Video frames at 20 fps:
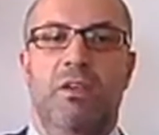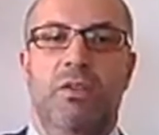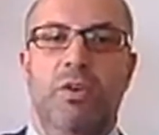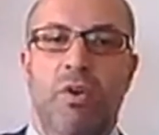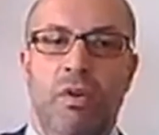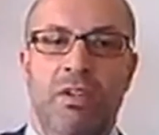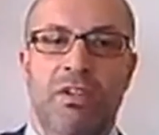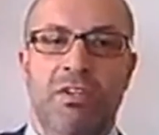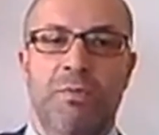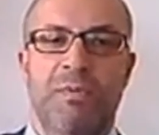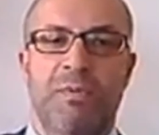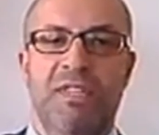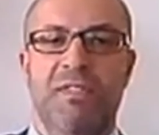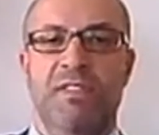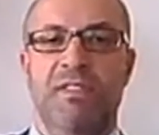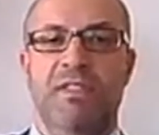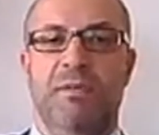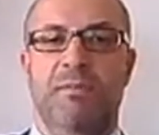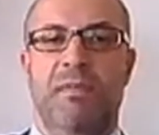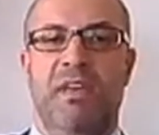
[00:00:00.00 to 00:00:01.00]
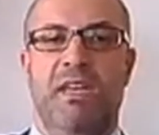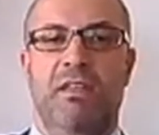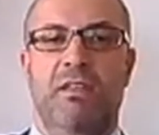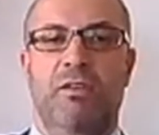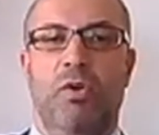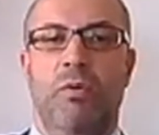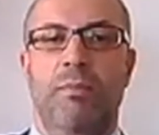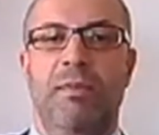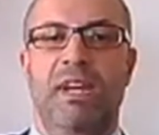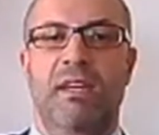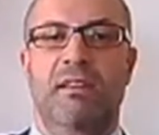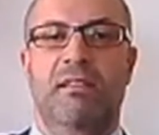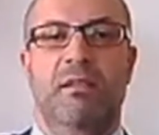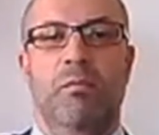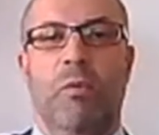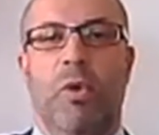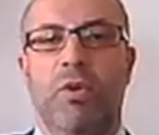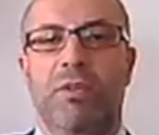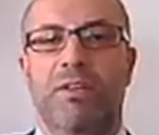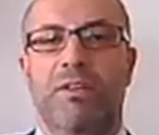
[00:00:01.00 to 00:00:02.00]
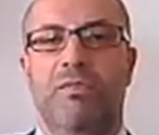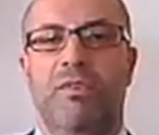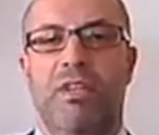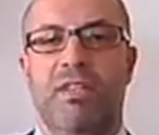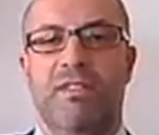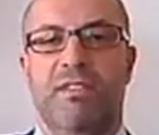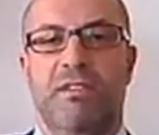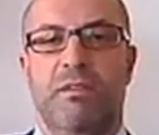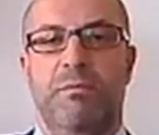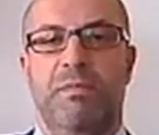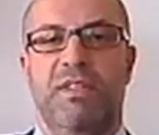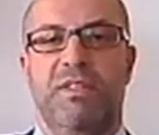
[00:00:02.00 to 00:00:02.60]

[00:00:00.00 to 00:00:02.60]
Turkish businessmen dominate the modern Western